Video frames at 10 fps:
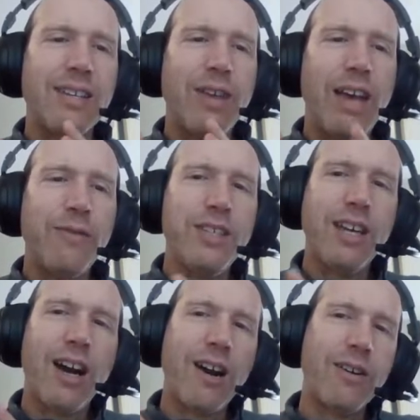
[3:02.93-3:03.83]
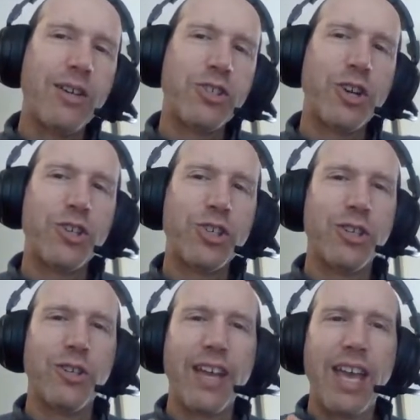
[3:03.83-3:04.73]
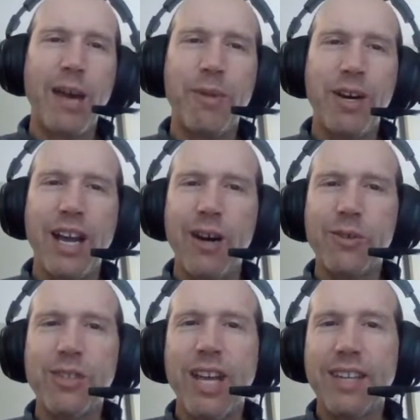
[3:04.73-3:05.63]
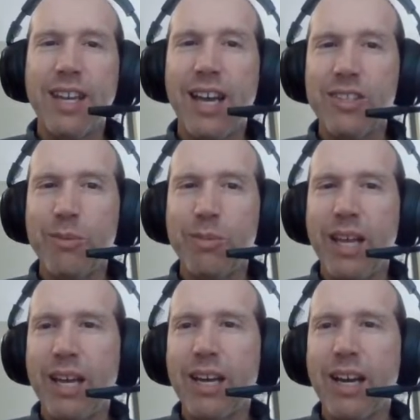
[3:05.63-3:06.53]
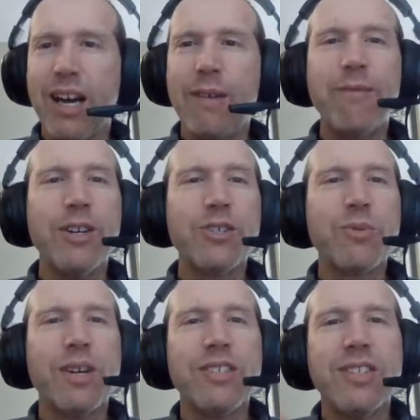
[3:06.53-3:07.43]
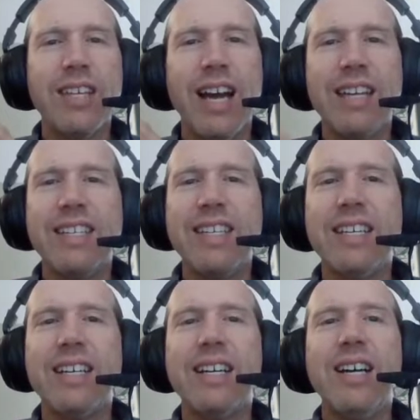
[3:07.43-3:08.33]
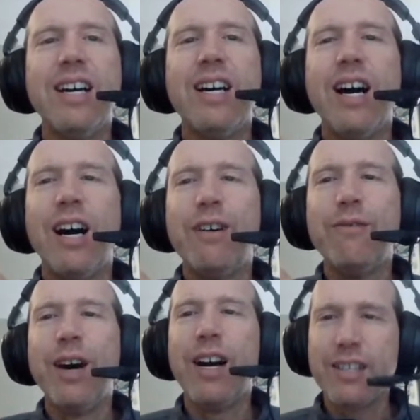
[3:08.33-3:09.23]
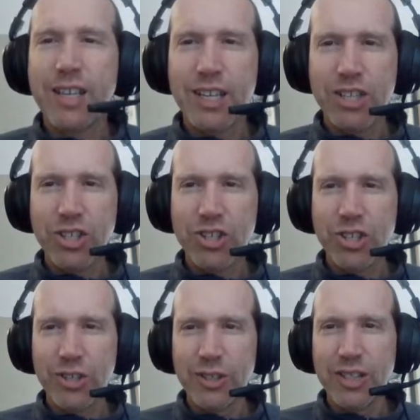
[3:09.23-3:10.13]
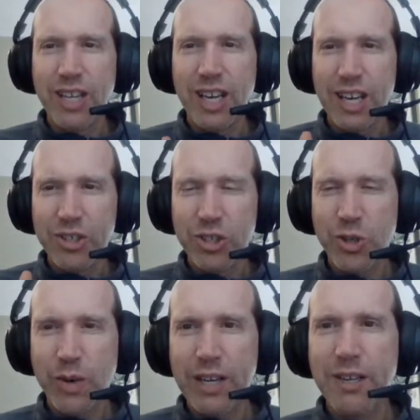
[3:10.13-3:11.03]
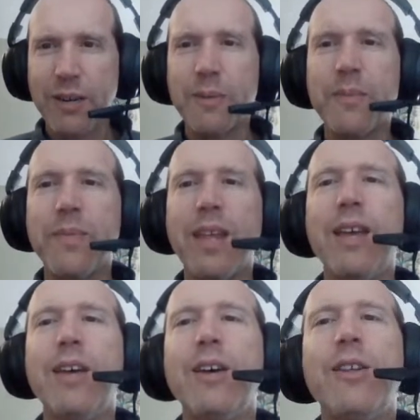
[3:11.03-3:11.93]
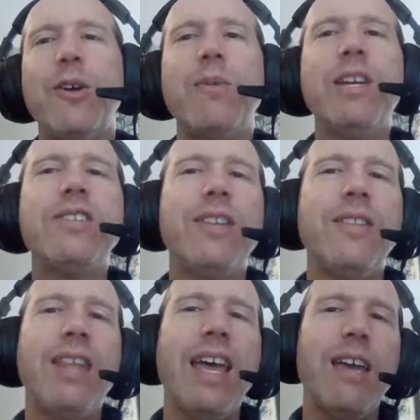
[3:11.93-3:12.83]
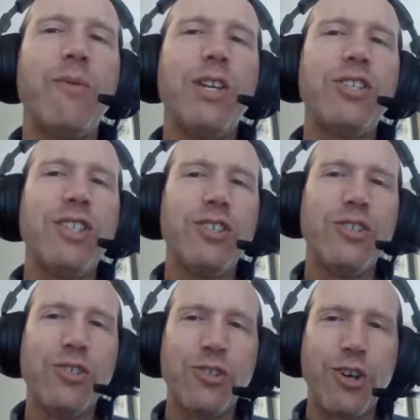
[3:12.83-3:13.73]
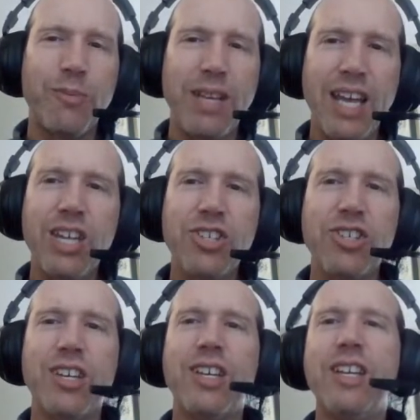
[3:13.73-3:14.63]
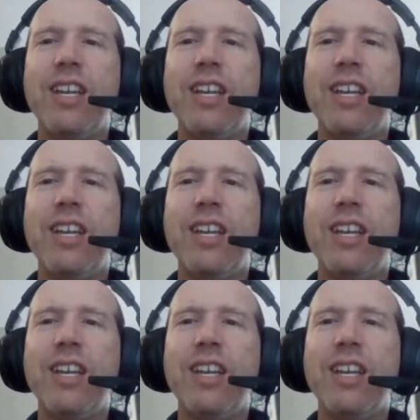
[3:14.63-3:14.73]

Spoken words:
FDR and Churchill hammered out at the Casablanca Conference was the idea of unconditional surrender. The reason they reached this determination